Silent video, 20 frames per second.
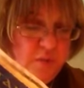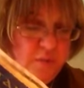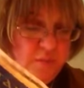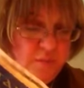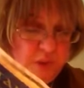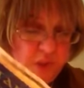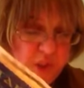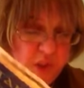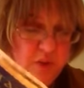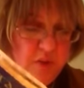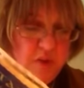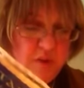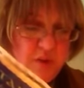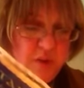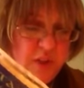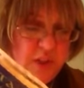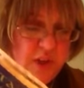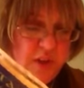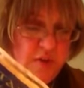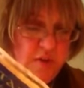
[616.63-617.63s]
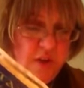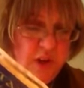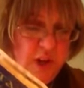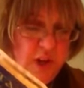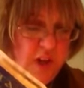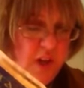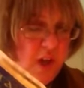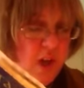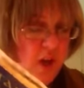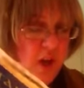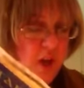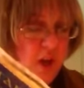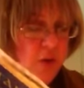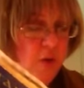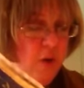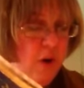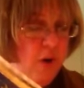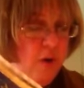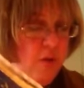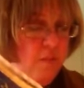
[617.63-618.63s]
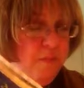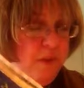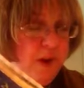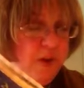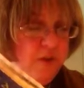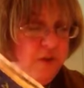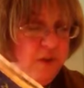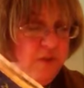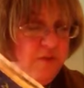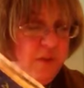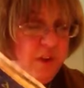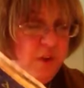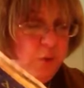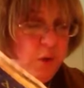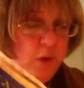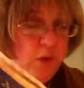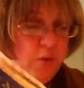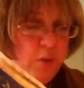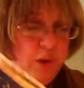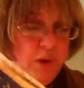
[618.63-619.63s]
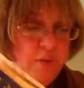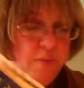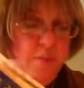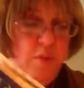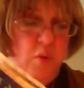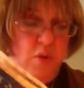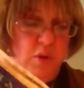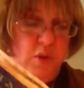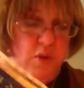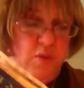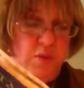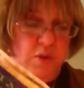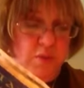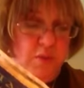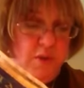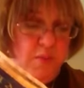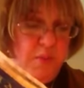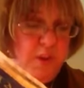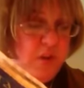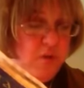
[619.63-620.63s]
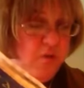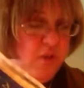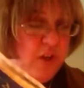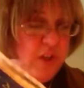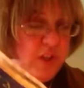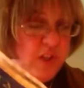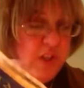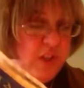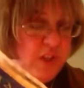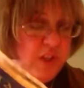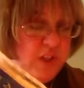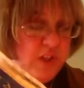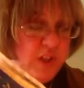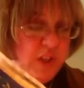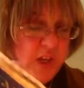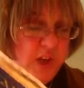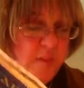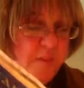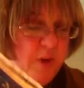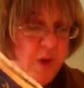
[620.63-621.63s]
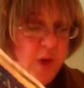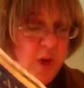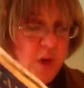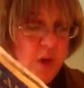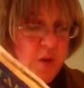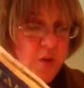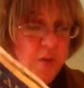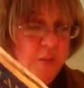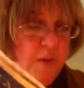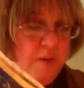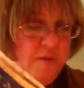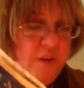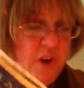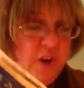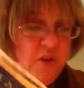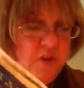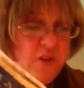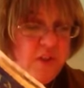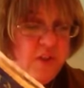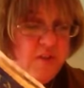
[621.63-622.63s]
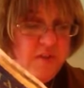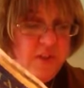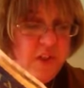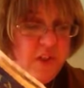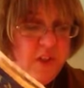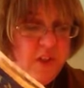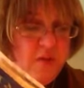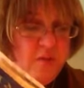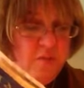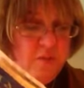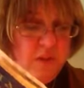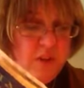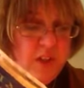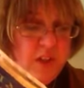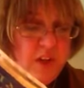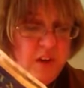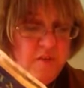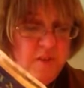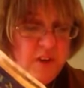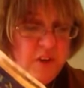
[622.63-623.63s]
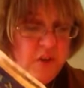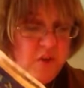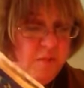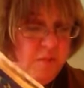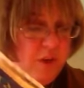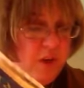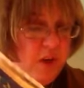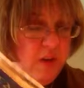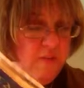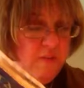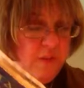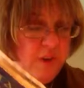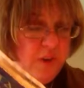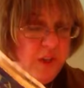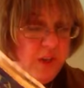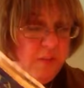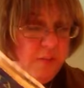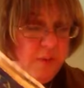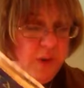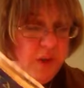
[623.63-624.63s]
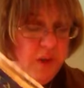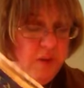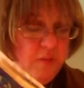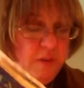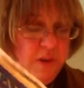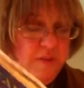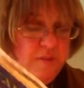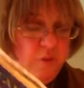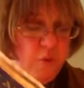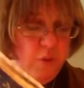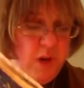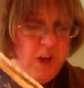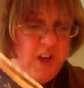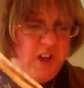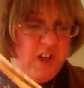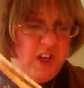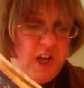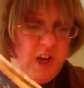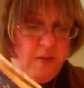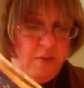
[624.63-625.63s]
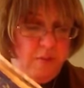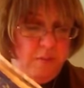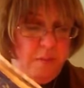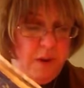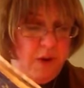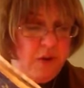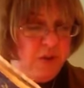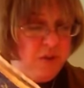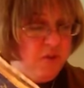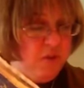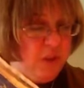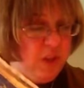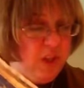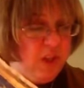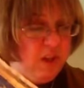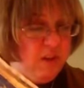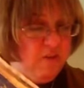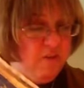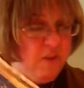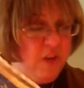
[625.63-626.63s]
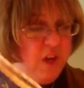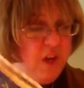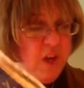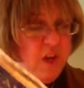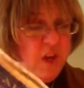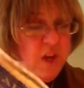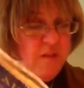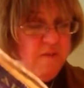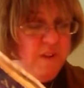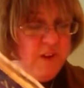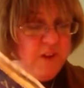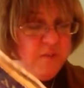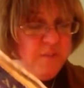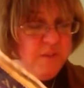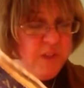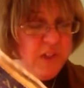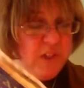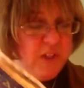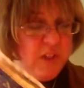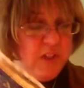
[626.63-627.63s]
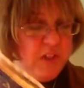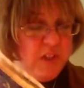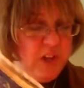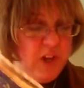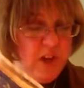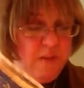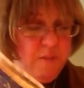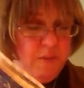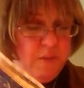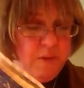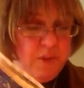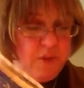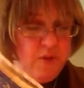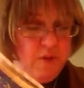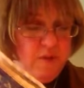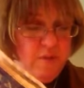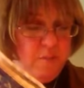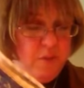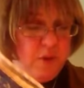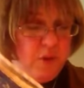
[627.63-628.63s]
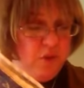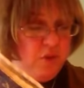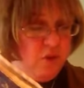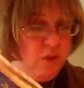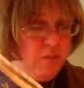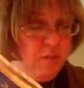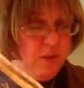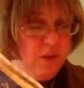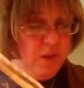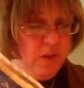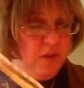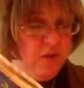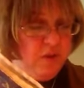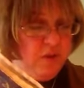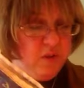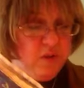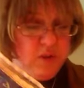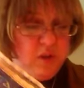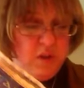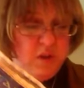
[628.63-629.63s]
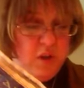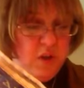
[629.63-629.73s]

material security, there are other matters of equal or greater importance which must be addressed at this time. We may find ourselves in receipt of extra money and feel like putting it away for a rainy day. We may also think of investments at this time. We must, however, be sure to be a little